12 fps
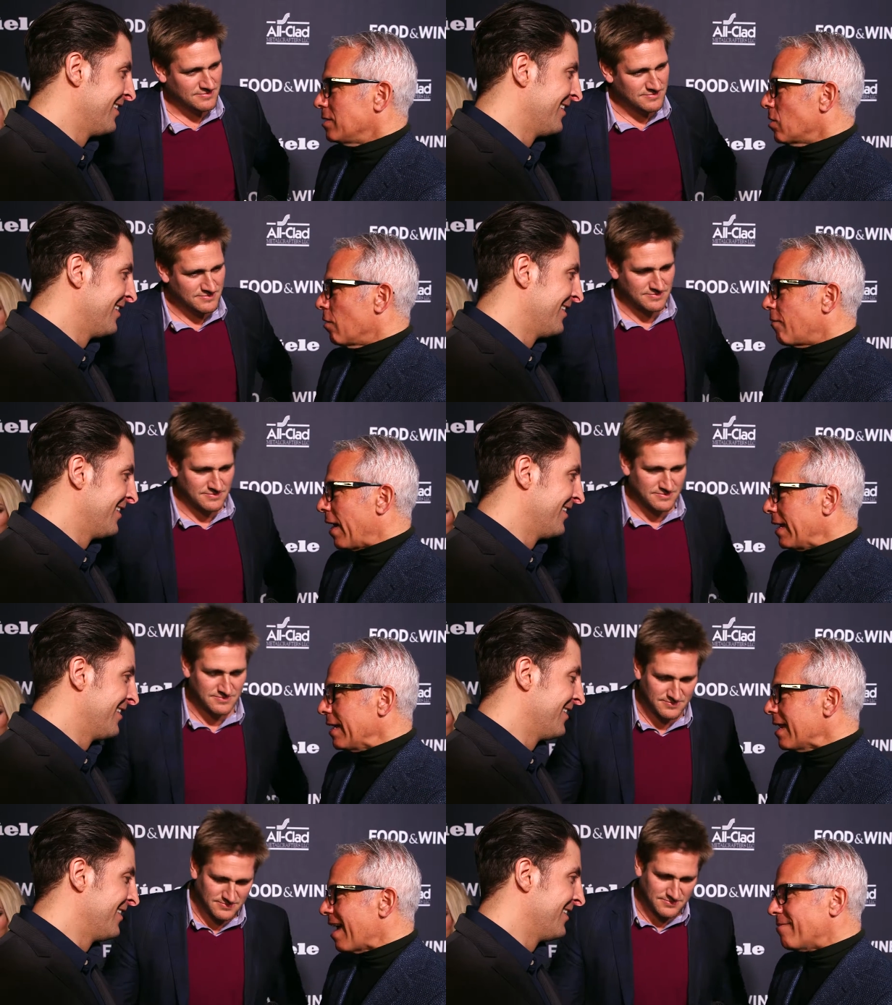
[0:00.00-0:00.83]
Speaker 1: So if
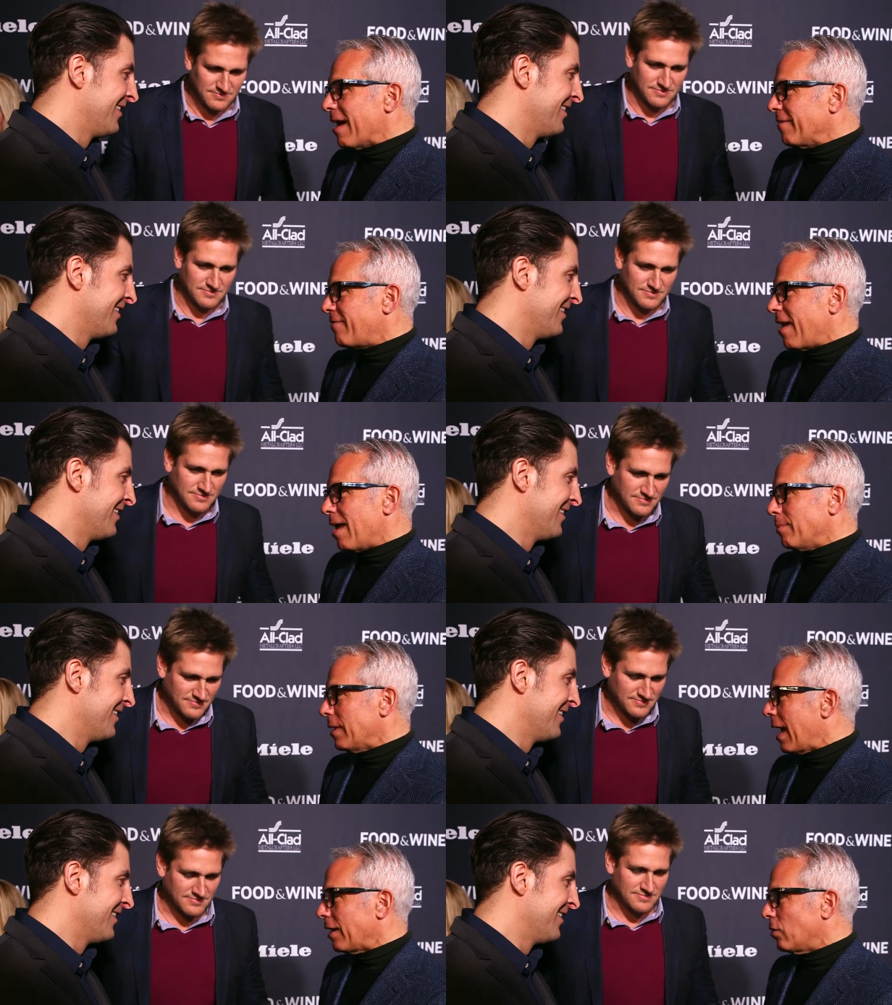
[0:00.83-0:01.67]
I didn't have my
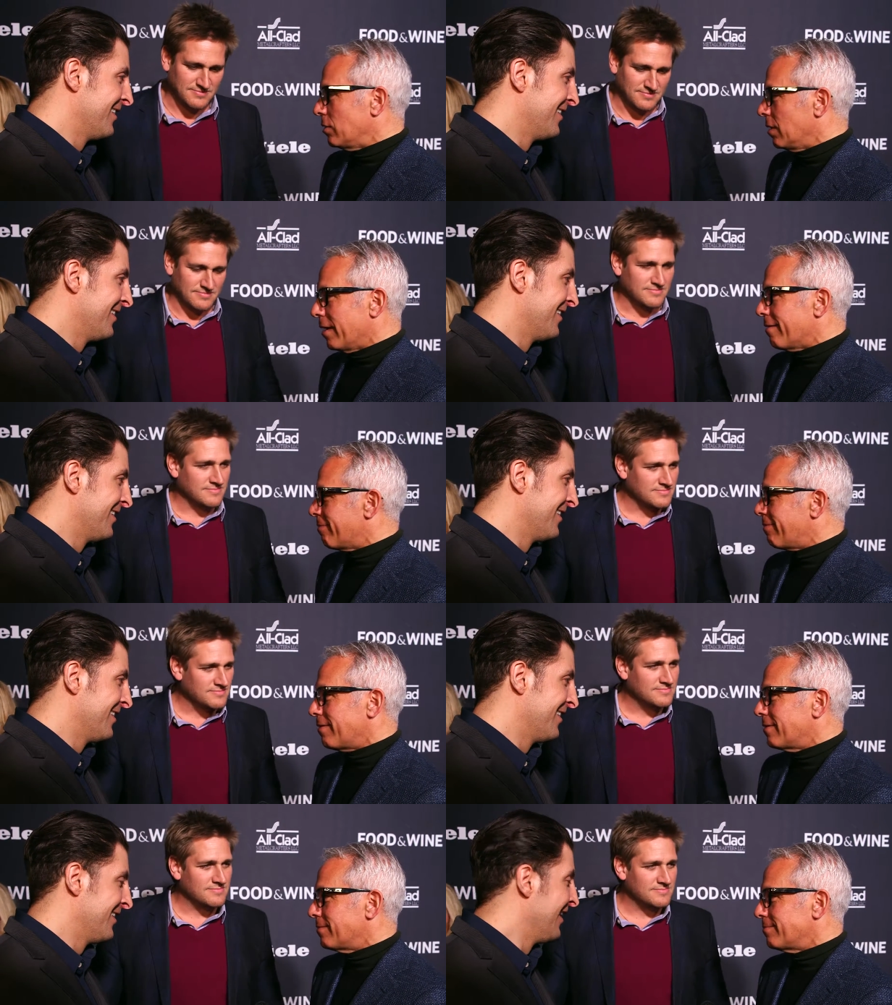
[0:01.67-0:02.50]
family, I couldn't live.
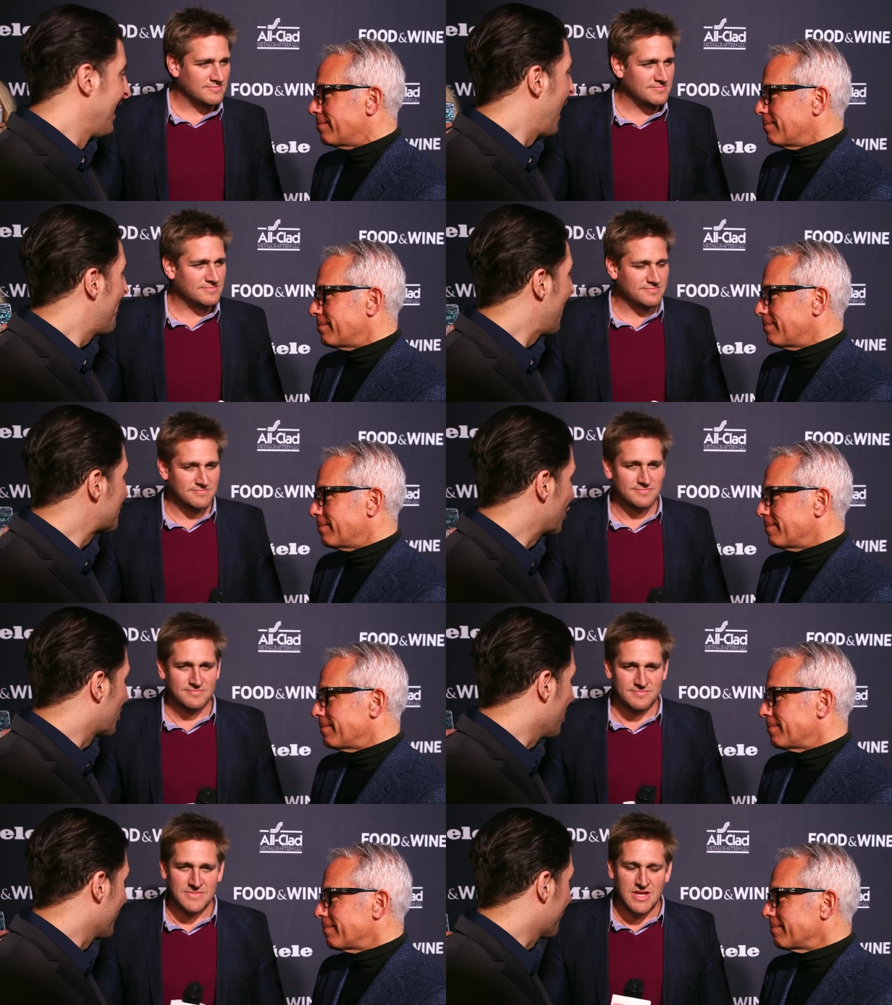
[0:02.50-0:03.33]
How about
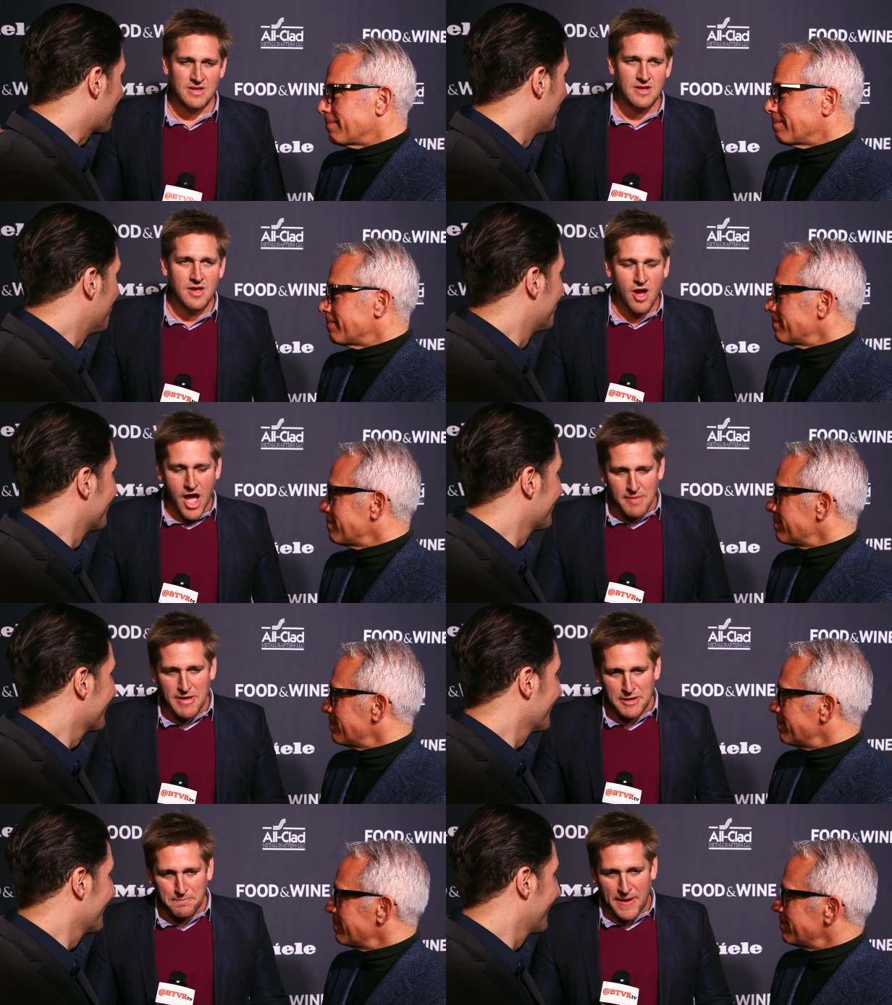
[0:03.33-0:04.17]
you, Curtis?
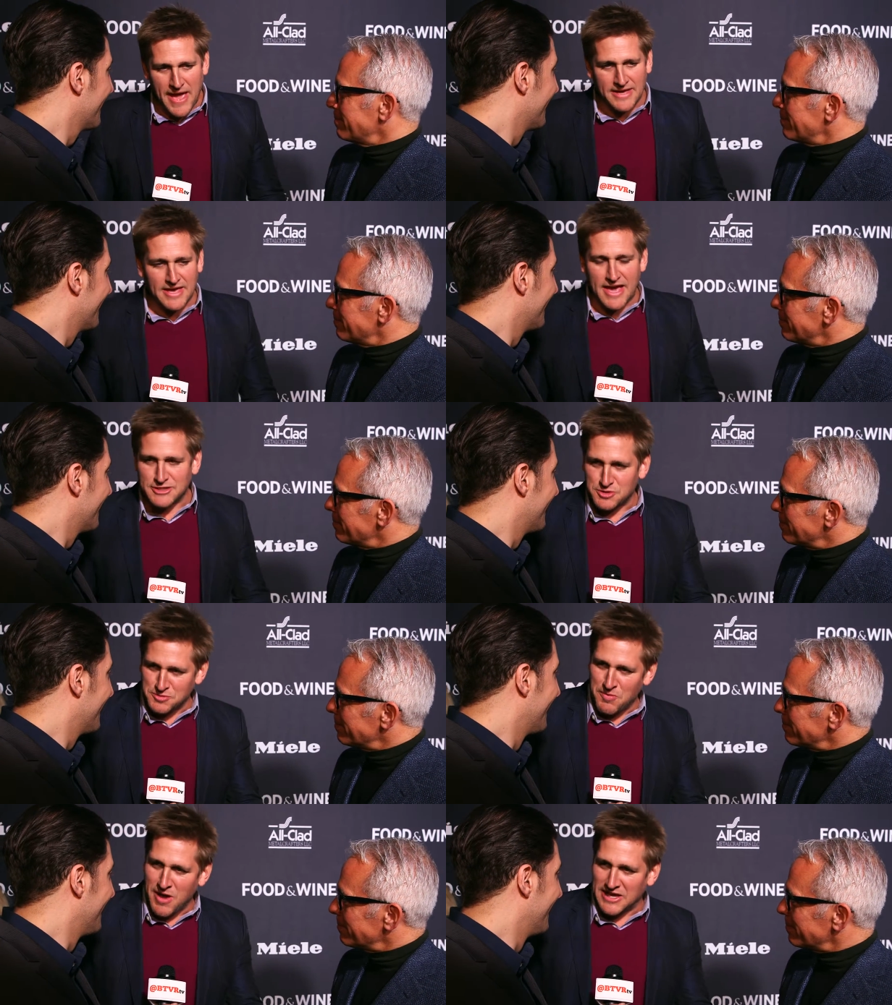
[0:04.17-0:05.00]
I make pancakes with my